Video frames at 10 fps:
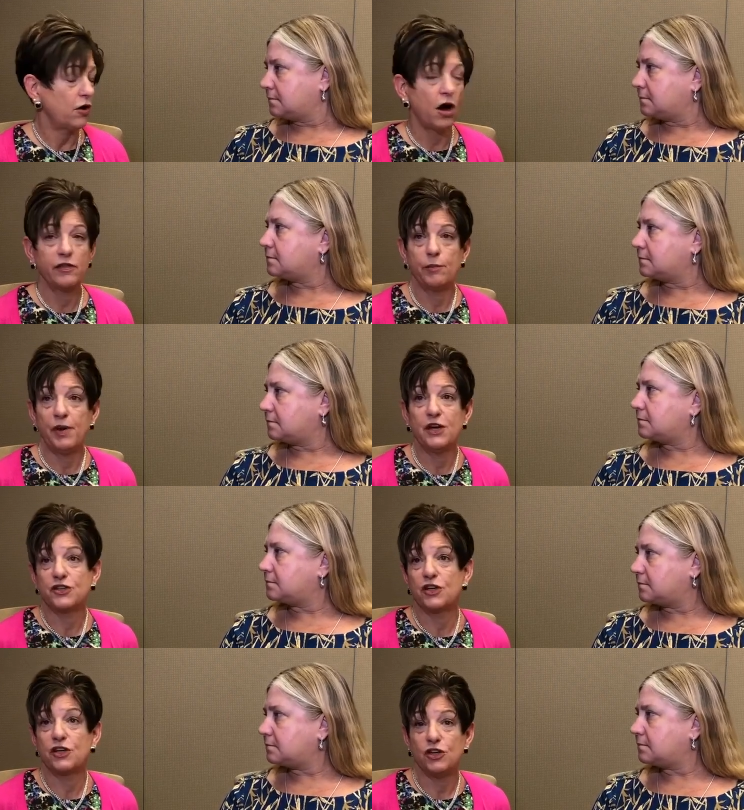Speaker 1: on the
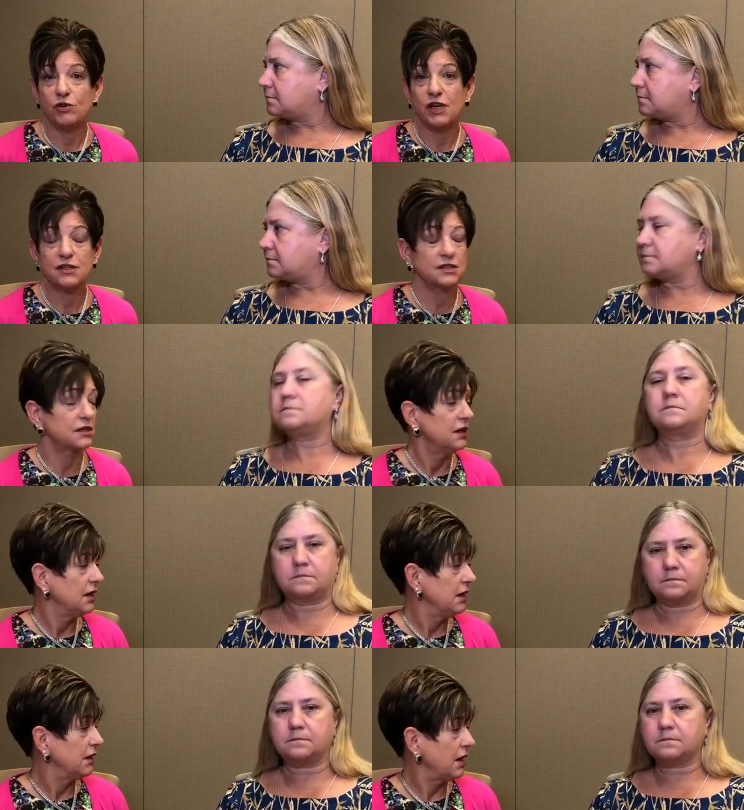patient units,
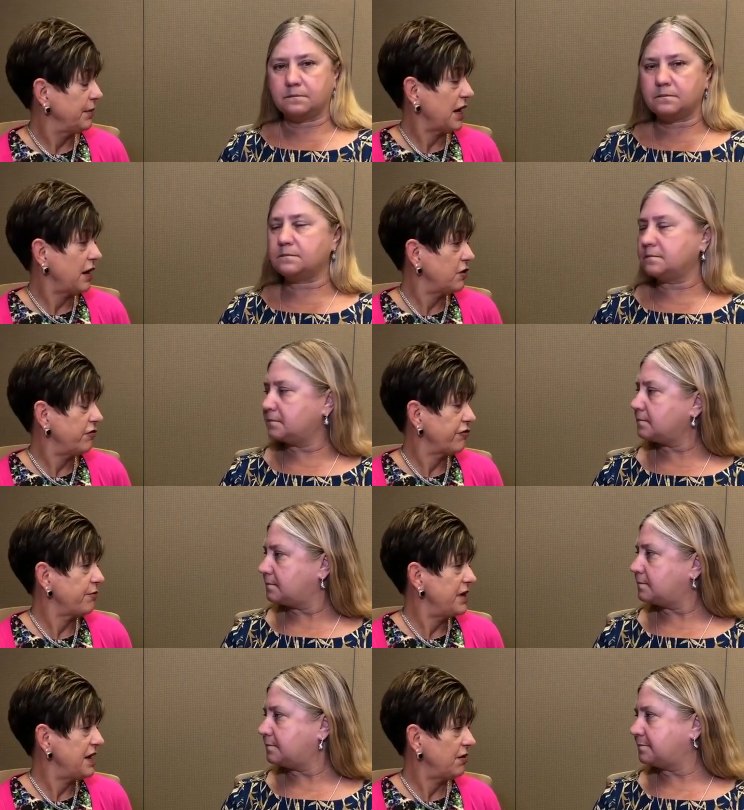I mean, I know for
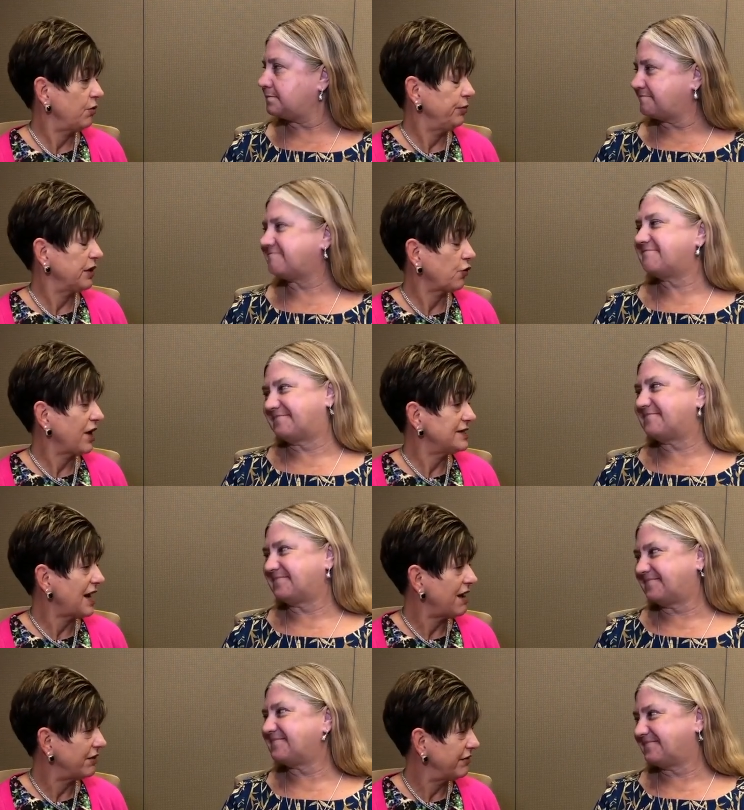me it will be great to
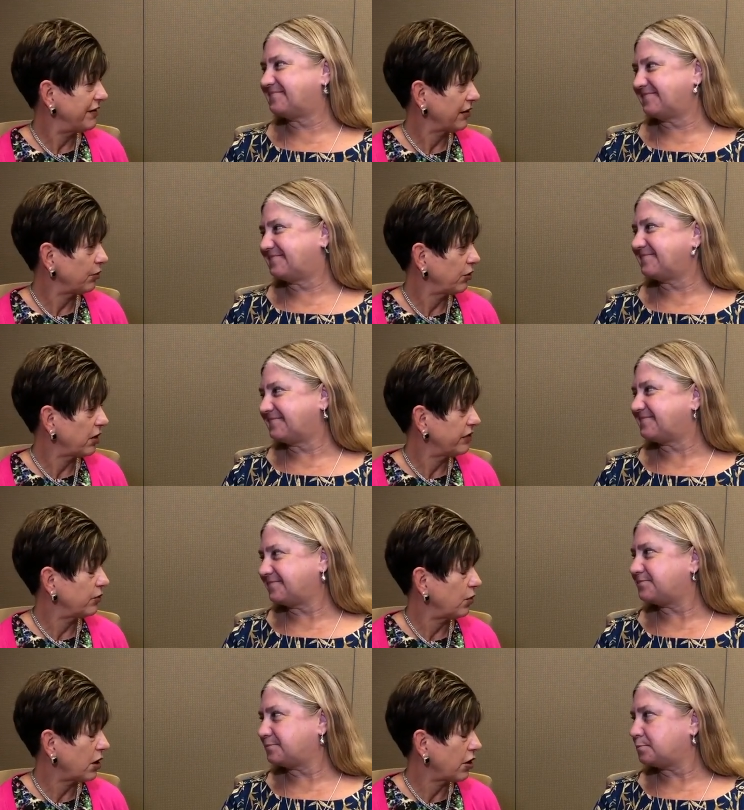have it available
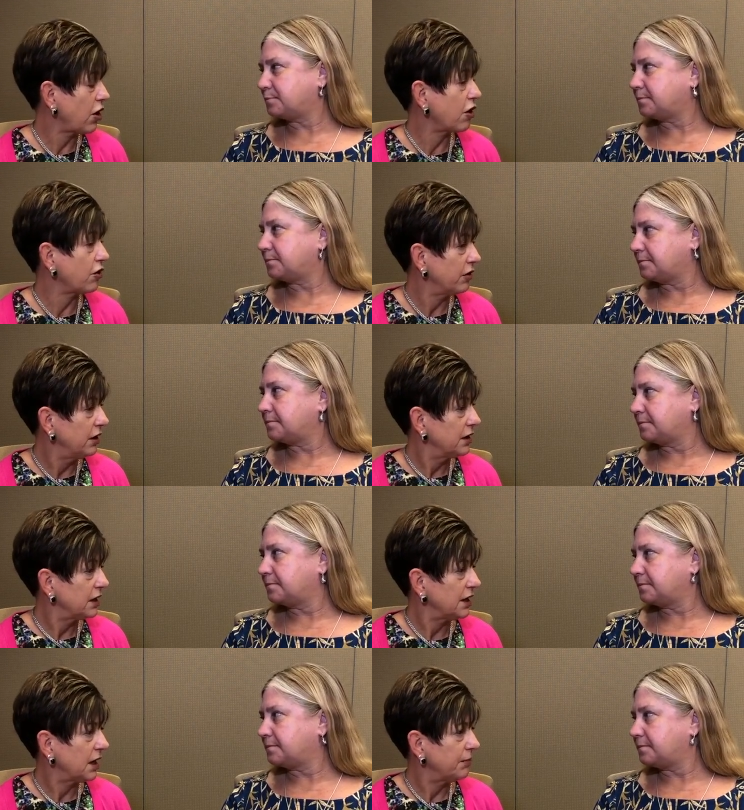on our
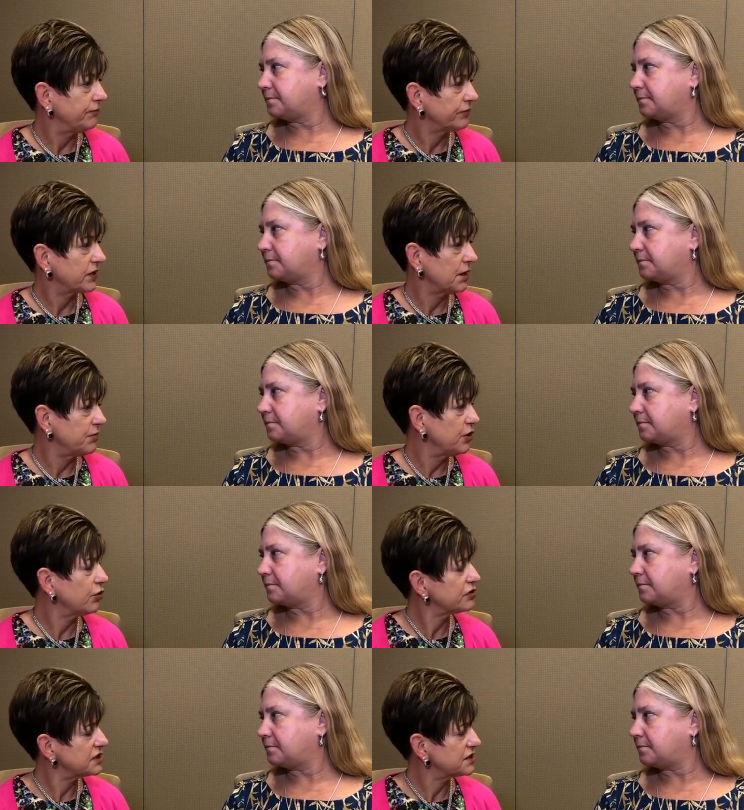
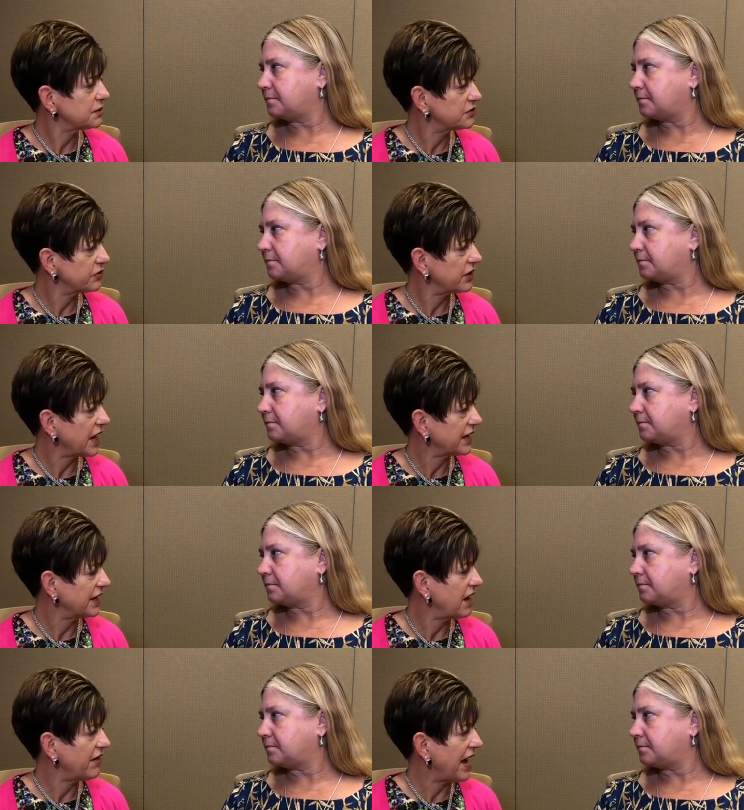computer system so that I
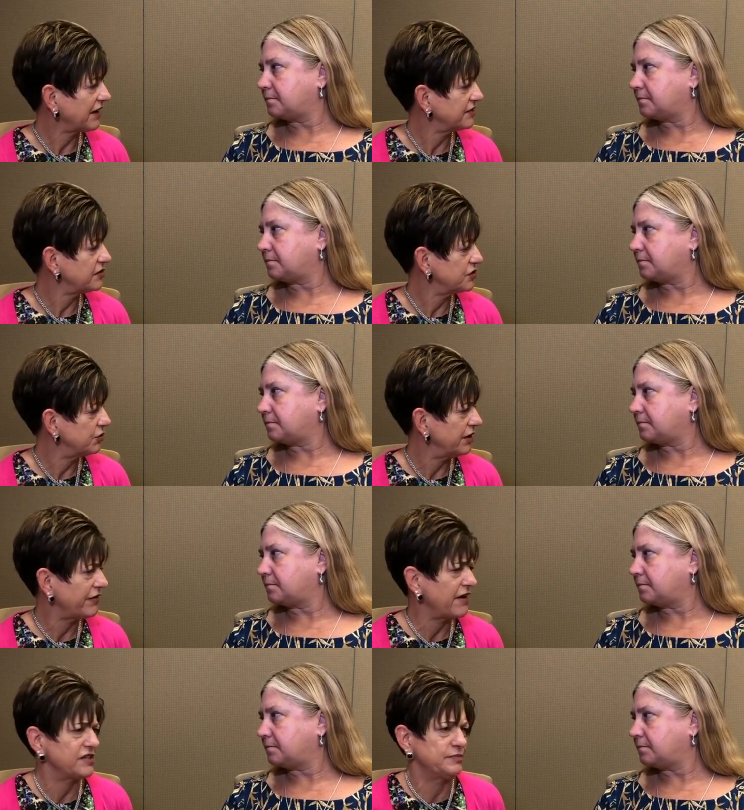can have access to it.
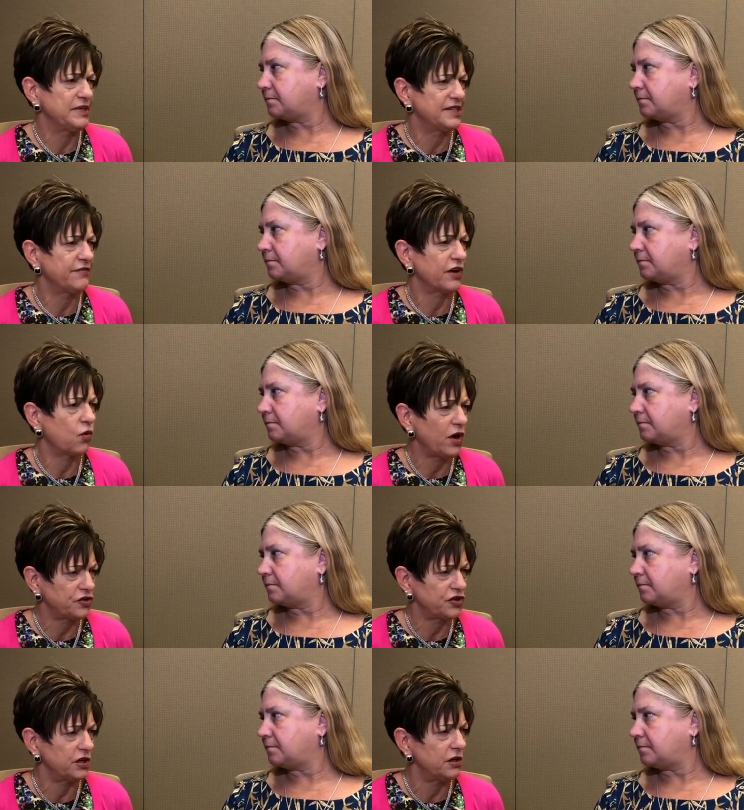If I have a specific
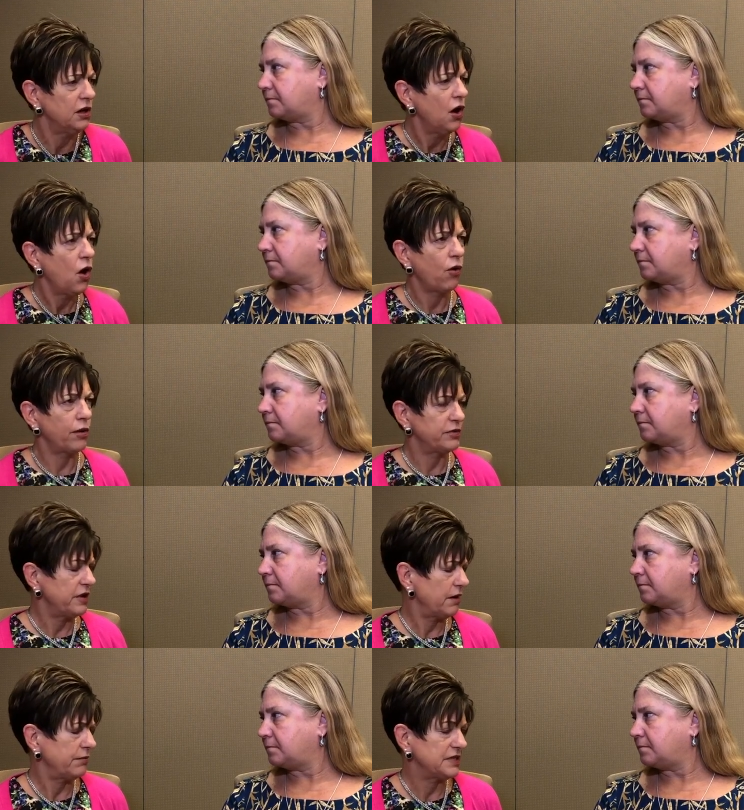question or
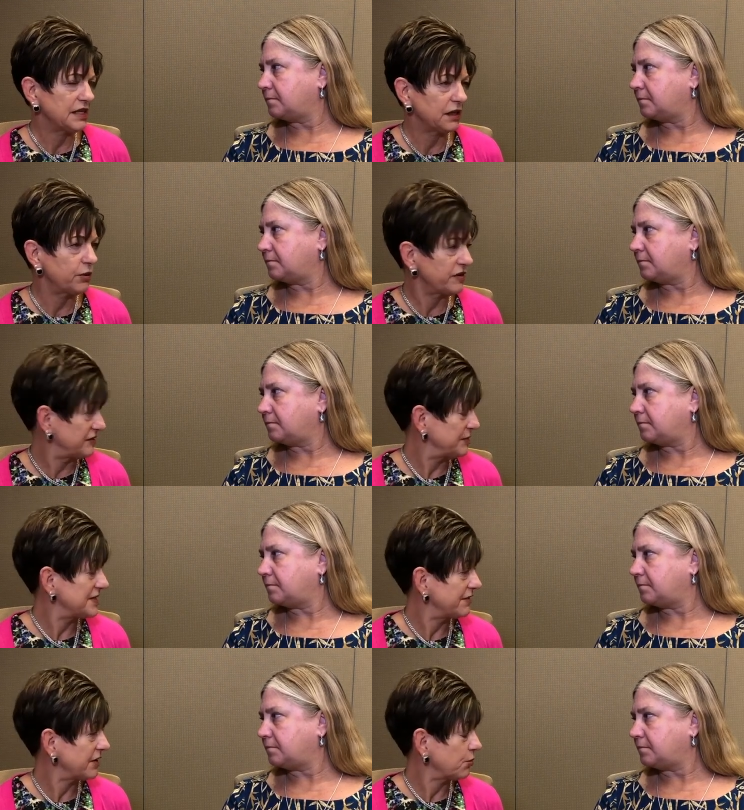I'm dealing with a
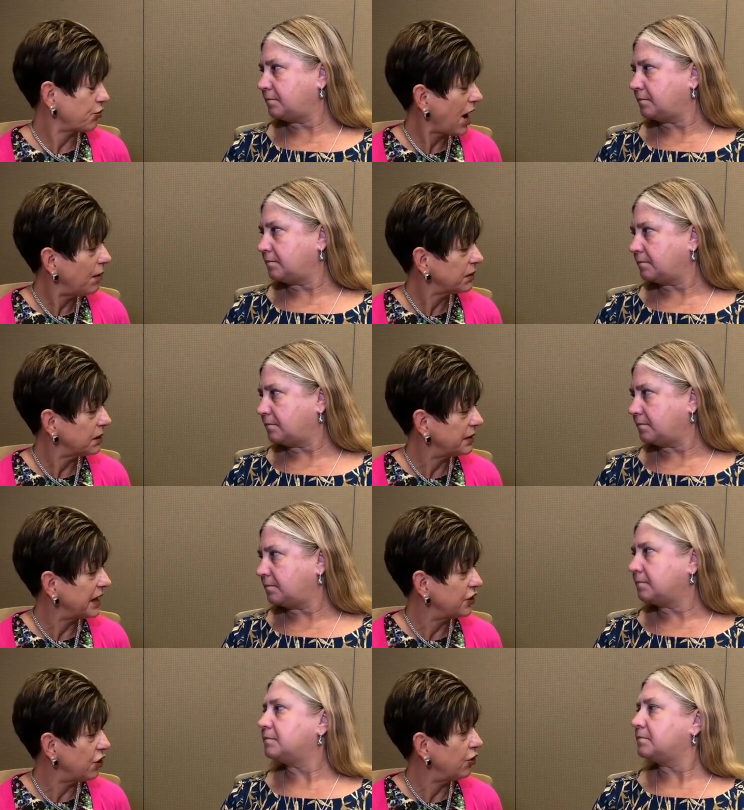specific problem and
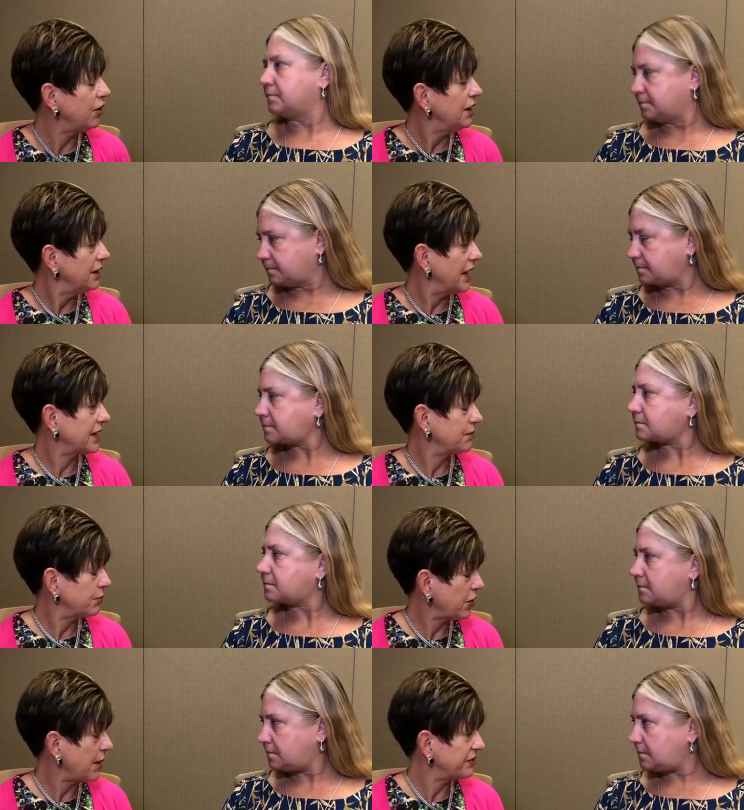I know I can
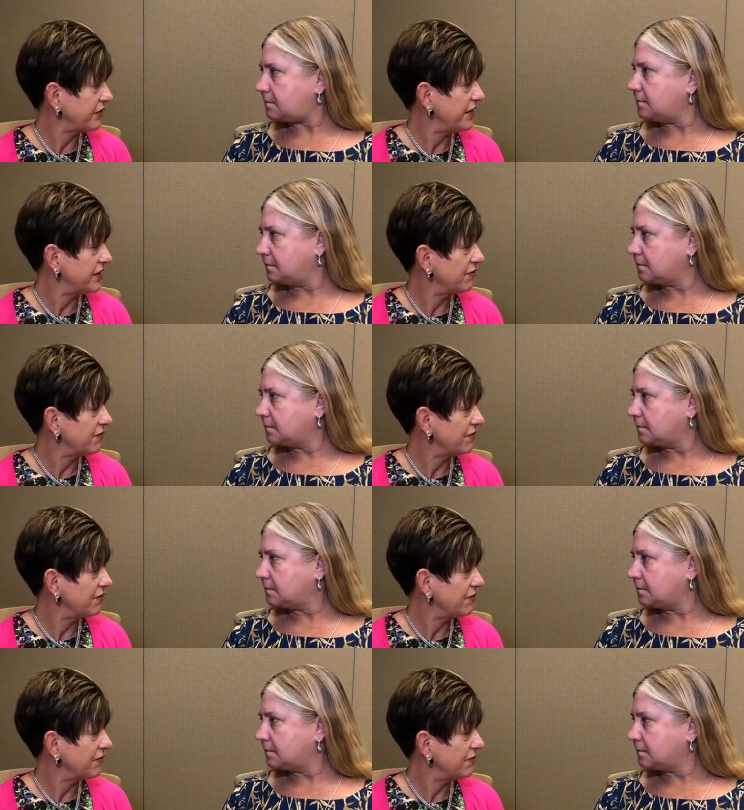perhaps find the